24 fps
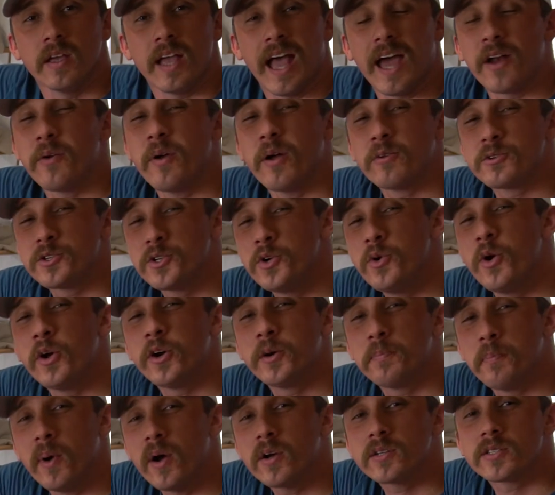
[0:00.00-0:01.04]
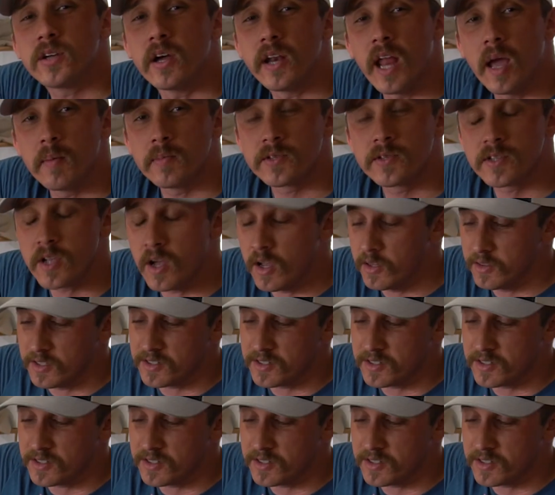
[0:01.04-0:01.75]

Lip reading: At around $200 on Amazon,